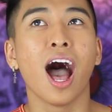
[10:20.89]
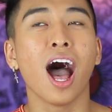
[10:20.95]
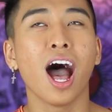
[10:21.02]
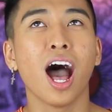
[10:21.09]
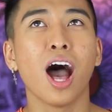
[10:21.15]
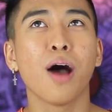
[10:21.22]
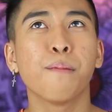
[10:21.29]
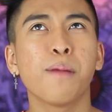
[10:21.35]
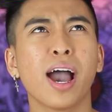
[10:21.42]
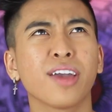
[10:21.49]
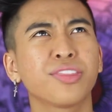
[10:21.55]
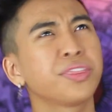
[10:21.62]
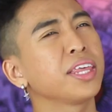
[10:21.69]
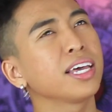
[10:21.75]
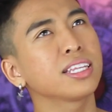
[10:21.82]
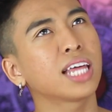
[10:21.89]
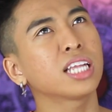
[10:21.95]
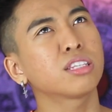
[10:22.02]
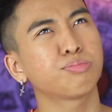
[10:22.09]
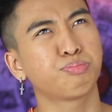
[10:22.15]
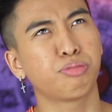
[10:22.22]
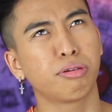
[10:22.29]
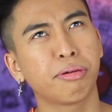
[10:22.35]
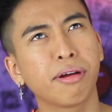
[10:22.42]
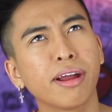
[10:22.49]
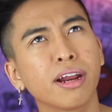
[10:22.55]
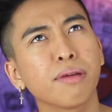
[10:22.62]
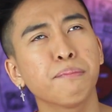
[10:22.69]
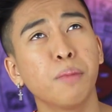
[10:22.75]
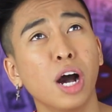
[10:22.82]
I think that's
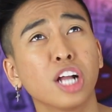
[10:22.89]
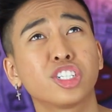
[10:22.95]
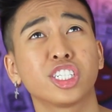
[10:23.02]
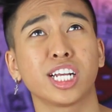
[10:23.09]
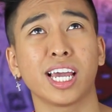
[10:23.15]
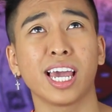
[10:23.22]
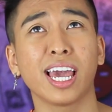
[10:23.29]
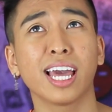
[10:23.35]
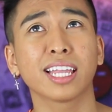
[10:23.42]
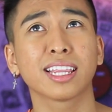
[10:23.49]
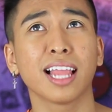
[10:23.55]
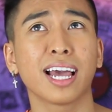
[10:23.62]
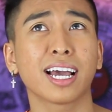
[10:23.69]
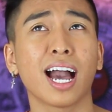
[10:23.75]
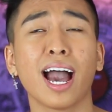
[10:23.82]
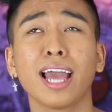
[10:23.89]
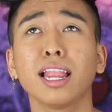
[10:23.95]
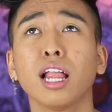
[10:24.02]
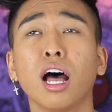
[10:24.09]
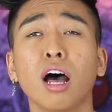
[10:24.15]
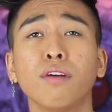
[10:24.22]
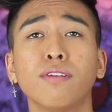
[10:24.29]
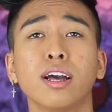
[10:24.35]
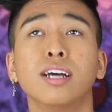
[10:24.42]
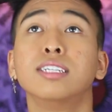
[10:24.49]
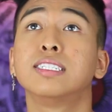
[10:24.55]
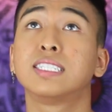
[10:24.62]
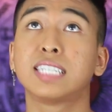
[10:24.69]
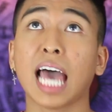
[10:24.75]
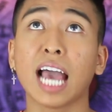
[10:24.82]
pretty much it. Like, I love
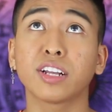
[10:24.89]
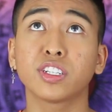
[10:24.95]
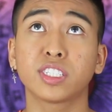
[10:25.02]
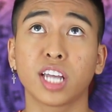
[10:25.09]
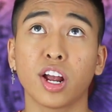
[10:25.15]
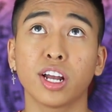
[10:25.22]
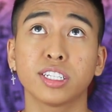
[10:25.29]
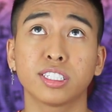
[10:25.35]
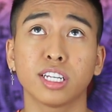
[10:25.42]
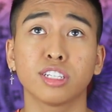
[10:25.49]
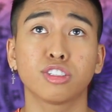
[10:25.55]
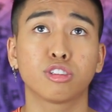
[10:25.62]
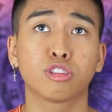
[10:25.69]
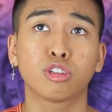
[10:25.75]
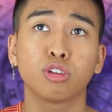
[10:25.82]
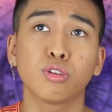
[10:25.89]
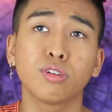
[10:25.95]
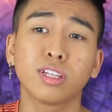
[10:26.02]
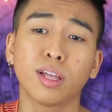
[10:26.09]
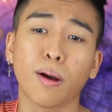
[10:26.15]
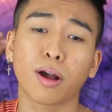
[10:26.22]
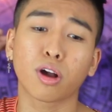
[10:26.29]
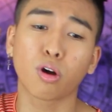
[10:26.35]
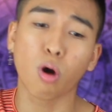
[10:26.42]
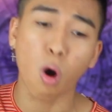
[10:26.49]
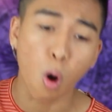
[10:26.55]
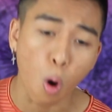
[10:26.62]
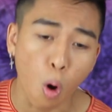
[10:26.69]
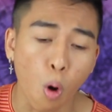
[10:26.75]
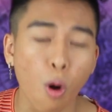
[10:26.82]
Sagittariuses to the
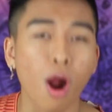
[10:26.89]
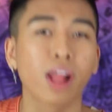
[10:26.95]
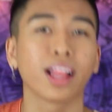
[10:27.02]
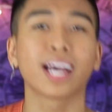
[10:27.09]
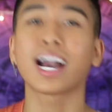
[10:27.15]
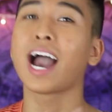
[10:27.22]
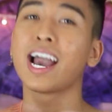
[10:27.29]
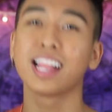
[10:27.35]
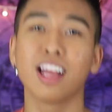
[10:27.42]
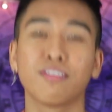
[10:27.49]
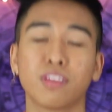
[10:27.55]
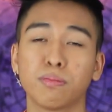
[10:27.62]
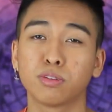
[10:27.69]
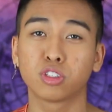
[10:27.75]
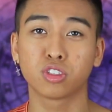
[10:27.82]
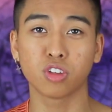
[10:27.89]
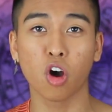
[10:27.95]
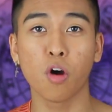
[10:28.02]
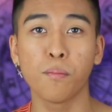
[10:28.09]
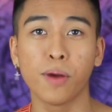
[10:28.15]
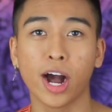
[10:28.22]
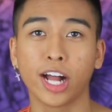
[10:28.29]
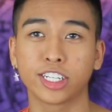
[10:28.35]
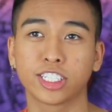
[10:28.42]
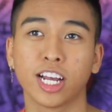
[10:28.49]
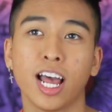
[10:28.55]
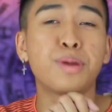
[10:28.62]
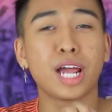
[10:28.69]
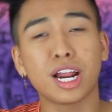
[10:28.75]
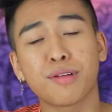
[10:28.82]
core. Like, I love them so much.
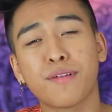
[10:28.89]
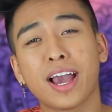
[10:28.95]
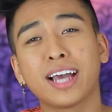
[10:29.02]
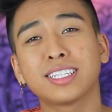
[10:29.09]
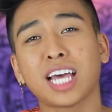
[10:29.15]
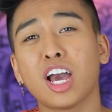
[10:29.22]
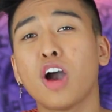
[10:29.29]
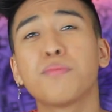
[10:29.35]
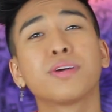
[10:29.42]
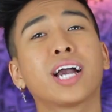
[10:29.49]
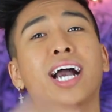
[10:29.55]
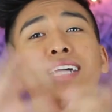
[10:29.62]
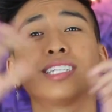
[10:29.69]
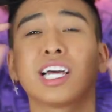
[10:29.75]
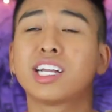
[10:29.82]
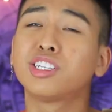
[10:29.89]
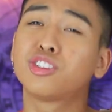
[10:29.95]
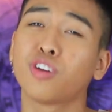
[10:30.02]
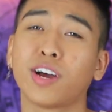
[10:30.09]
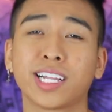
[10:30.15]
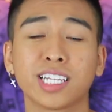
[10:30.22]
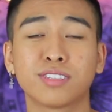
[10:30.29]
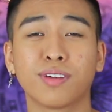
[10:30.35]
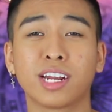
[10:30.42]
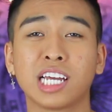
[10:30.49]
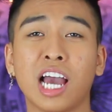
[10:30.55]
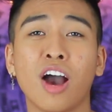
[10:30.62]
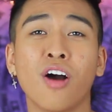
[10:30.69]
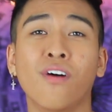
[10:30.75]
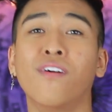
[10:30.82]
But anyways, I hope you guys enjoyed this
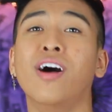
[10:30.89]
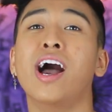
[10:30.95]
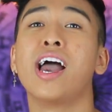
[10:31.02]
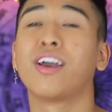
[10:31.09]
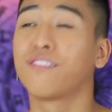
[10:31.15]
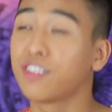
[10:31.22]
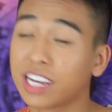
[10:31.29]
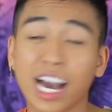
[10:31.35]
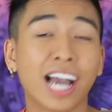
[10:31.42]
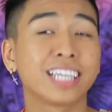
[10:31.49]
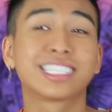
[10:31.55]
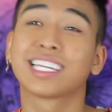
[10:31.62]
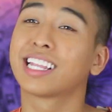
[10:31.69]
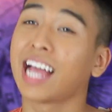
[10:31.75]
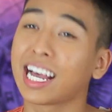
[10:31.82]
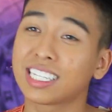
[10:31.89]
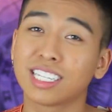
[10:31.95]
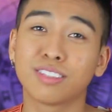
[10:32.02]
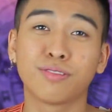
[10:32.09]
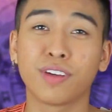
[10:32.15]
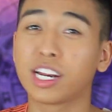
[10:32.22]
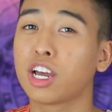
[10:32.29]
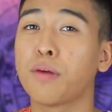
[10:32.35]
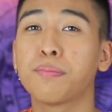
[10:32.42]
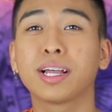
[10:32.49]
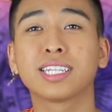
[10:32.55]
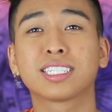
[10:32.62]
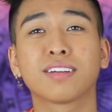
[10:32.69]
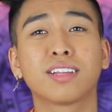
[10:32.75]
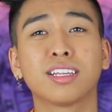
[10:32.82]
video. If you guys did like this video,
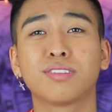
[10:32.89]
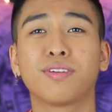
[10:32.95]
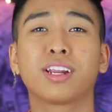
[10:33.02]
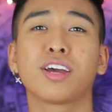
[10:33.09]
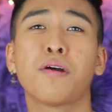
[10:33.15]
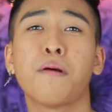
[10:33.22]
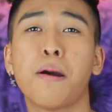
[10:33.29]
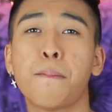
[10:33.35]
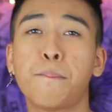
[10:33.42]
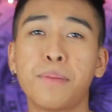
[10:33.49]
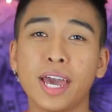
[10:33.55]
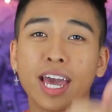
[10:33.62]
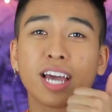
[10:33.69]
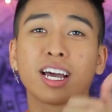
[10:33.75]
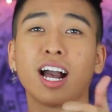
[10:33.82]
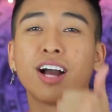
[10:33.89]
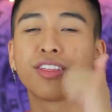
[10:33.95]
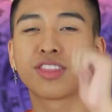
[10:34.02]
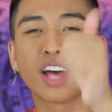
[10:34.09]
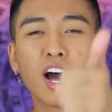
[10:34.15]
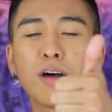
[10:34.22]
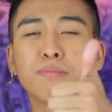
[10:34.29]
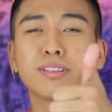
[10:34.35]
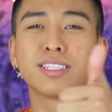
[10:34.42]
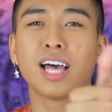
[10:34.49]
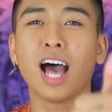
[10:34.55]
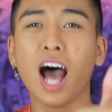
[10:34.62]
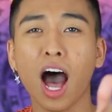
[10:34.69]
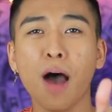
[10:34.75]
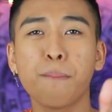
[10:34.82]
please give this video a big thumbs
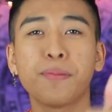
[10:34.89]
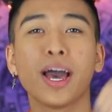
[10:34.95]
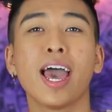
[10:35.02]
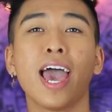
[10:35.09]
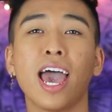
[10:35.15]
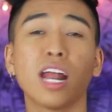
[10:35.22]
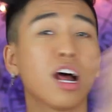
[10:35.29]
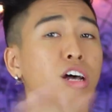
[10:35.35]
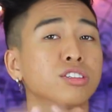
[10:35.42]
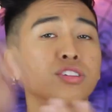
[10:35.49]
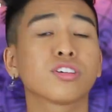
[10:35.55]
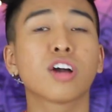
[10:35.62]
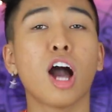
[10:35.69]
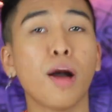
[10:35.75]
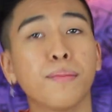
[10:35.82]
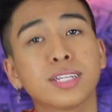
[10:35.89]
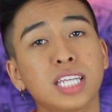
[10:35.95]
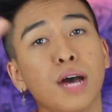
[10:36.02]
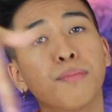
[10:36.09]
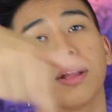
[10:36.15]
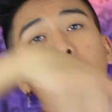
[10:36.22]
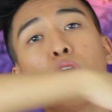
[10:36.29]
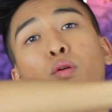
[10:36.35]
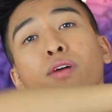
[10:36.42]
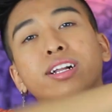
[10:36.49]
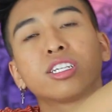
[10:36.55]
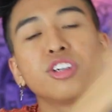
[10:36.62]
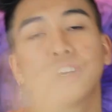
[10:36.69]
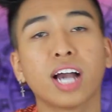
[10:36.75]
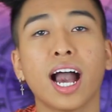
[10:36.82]
up. And also comment down below
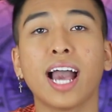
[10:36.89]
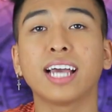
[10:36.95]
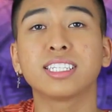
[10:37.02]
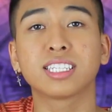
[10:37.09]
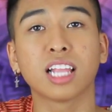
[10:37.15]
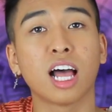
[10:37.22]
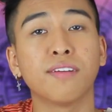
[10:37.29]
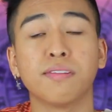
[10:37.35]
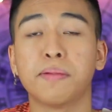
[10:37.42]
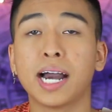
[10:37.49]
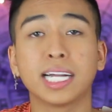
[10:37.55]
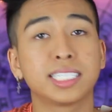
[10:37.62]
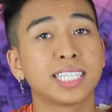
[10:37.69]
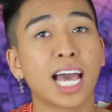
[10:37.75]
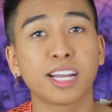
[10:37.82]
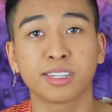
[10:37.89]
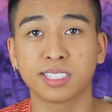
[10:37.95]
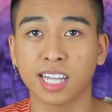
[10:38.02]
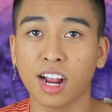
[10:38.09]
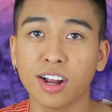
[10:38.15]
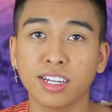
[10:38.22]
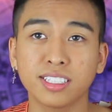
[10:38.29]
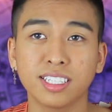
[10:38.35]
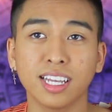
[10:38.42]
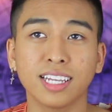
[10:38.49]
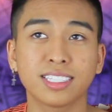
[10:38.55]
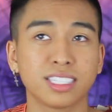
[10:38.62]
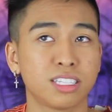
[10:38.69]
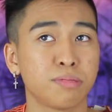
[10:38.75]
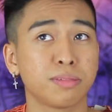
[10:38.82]
what you guys love about
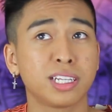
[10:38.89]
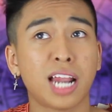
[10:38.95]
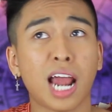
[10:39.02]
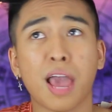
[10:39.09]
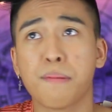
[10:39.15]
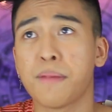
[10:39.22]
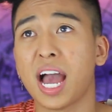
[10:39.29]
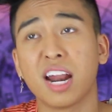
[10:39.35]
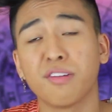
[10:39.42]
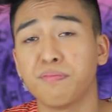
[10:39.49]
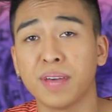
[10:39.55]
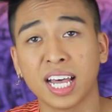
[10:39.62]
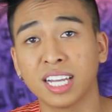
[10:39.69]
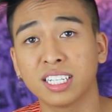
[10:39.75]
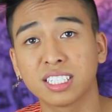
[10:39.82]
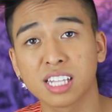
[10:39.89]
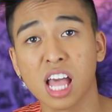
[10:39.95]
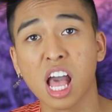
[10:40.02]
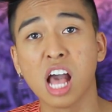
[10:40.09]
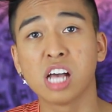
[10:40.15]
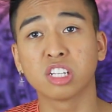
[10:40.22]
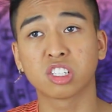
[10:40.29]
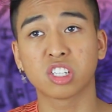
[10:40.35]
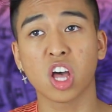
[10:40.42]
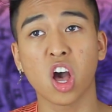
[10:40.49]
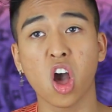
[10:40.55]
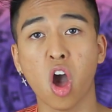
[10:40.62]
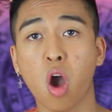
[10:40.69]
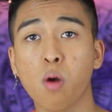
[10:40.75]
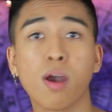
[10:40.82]
Sagittariuses, something that I might have missed.
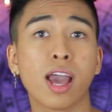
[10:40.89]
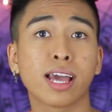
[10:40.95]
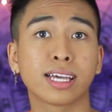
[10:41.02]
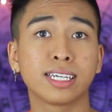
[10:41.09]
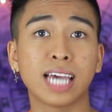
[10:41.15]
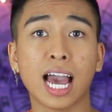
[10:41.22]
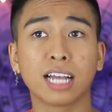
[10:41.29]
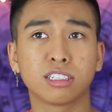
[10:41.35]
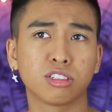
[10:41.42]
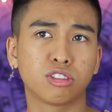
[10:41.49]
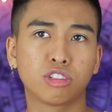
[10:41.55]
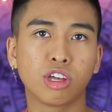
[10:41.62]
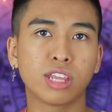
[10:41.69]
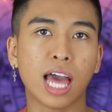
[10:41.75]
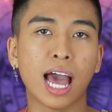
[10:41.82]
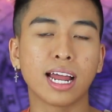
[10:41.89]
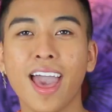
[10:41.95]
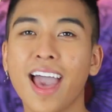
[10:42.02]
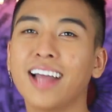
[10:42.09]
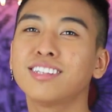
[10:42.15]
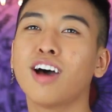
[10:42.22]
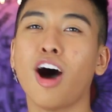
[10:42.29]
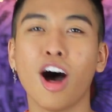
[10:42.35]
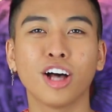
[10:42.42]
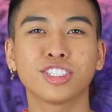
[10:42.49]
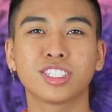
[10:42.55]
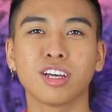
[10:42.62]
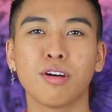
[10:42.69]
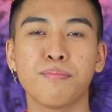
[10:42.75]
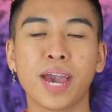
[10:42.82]
So yeah, just do that. And
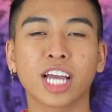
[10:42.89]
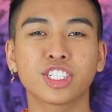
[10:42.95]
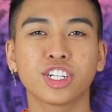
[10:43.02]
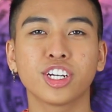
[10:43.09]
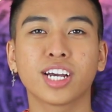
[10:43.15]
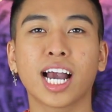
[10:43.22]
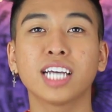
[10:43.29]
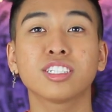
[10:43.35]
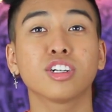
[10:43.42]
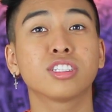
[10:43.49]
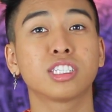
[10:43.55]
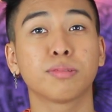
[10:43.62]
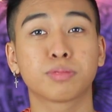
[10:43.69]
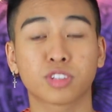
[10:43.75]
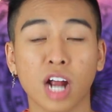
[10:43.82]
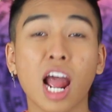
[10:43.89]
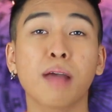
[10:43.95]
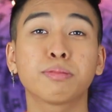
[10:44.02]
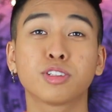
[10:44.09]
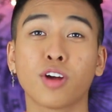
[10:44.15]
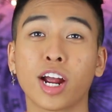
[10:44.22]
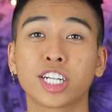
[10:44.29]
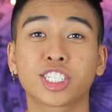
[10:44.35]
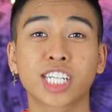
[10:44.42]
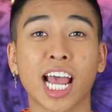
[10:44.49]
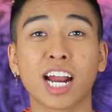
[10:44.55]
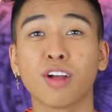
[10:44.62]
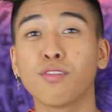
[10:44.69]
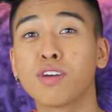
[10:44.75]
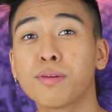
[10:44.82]
also, make sure you guys are subscribed to our
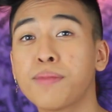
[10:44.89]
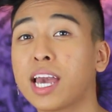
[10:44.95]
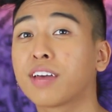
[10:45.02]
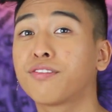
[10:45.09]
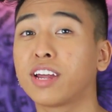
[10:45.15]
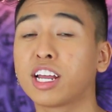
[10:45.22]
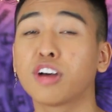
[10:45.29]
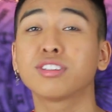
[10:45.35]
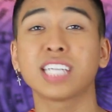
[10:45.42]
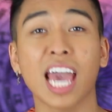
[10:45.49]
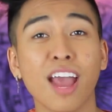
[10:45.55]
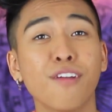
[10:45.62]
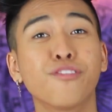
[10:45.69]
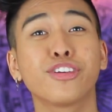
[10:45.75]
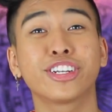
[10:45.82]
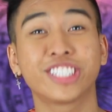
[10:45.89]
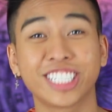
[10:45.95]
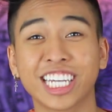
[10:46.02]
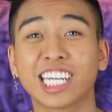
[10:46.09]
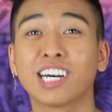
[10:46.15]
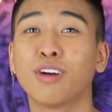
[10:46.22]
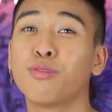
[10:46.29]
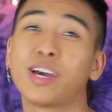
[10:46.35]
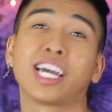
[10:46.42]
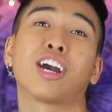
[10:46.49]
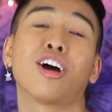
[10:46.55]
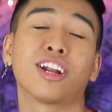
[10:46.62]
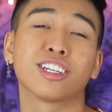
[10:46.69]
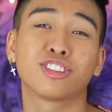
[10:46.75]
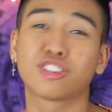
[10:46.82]
channel. We make videos every single week
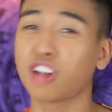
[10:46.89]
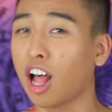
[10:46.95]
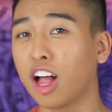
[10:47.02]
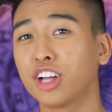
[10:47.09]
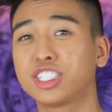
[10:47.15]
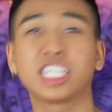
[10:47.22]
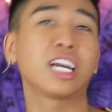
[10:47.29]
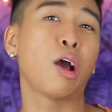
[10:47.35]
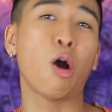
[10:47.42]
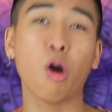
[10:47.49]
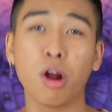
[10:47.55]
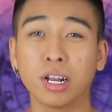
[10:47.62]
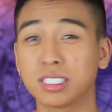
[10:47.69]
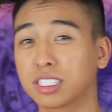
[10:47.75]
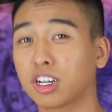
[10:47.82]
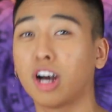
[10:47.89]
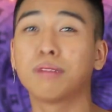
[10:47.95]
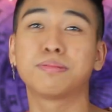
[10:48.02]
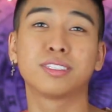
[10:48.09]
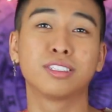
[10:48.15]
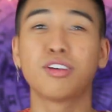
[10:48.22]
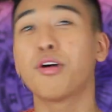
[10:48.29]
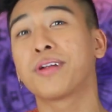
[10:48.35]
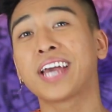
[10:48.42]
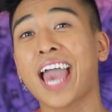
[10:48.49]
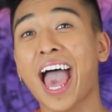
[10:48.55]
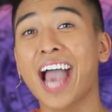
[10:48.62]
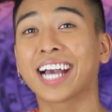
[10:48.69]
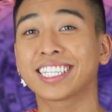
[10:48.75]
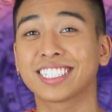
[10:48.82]
on astrology, horoscopes,
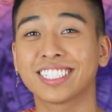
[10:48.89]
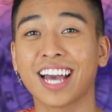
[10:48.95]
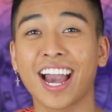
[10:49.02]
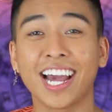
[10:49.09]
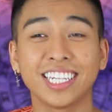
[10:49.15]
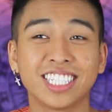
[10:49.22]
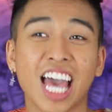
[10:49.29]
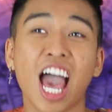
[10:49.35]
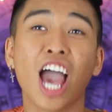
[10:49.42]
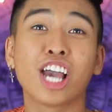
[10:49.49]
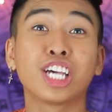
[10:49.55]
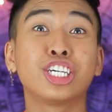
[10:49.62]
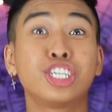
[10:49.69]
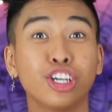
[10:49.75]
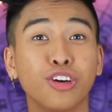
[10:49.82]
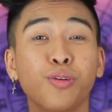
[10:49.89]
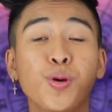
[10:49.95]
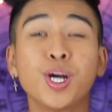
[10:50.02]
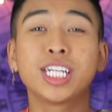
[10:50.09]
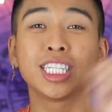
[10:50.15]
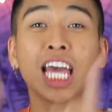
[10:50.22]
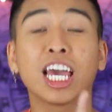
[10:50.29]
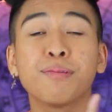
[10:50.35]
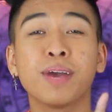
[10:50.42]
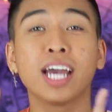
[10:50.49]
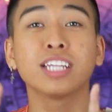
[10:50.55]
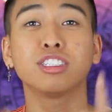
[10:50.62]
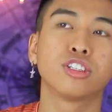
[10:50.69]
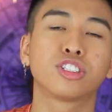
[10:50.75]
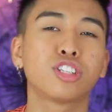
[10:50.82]
zodiac signs, you name
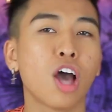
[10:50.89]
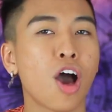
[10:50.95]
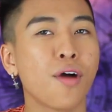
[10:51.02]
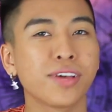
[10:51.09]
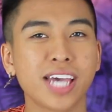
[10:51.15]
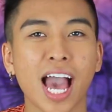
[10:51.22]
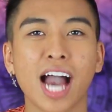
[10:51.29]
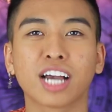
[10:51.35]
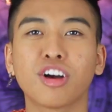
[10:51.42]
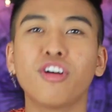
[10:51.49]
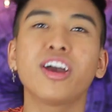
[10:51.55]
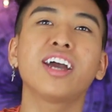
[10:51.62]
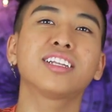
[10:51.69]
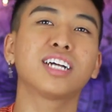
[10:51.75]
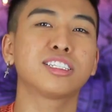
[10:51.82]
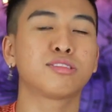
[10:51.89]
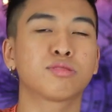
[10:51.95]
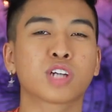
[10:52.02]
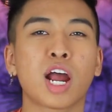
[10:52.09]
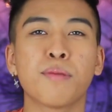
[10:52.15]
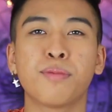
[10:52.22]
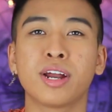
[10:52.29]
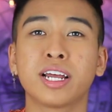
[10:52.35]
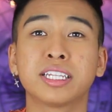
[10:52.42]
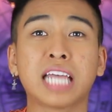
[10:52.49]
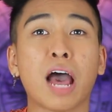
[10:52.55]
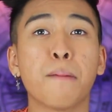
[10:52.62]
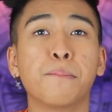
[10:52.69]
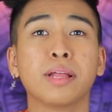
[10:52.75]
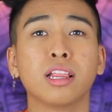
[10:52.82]
it. So yeah, go hit that subscribe button
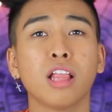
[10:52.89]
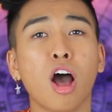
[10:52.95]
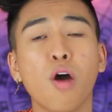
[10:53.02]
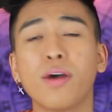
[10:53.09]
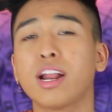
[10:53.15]
down below.